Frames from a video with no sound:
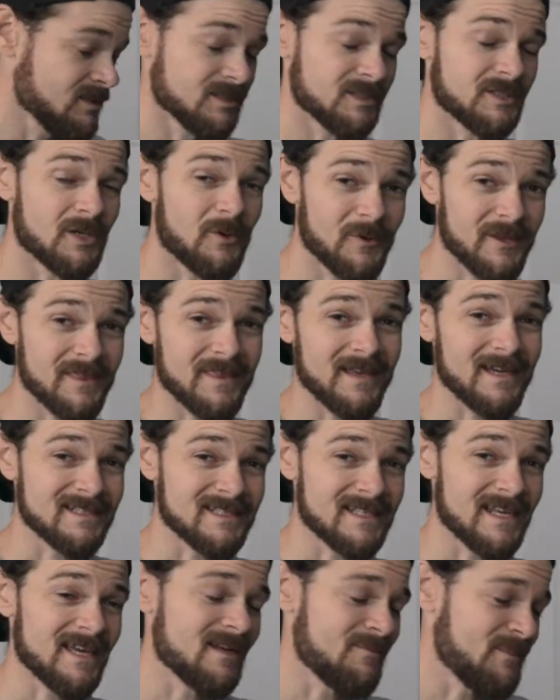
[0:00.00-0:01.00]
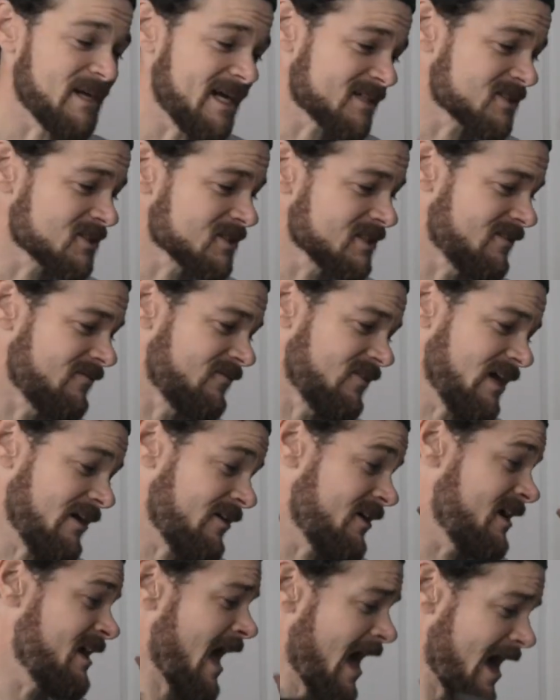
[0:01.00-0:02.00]
So with that said, I'm actually
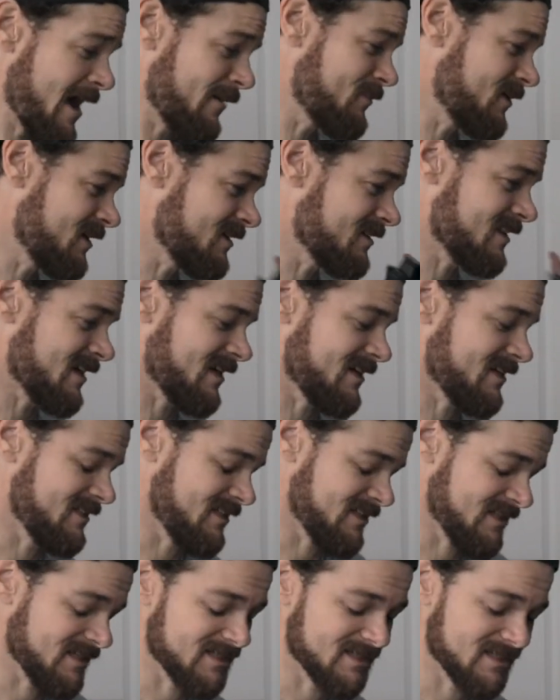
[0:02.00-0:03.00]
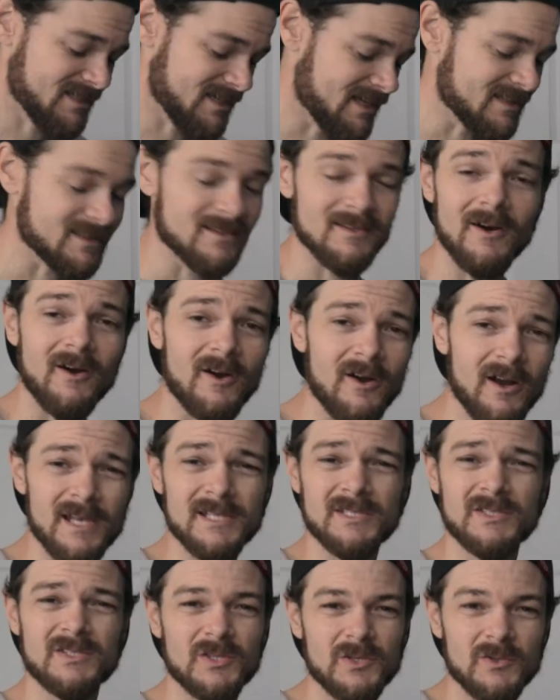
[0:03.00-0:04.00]
very happy that I did get the
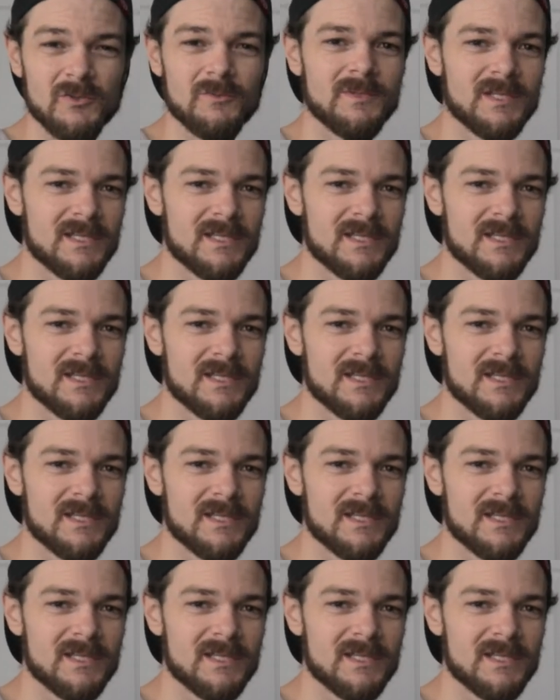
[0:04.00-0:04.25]
RS2,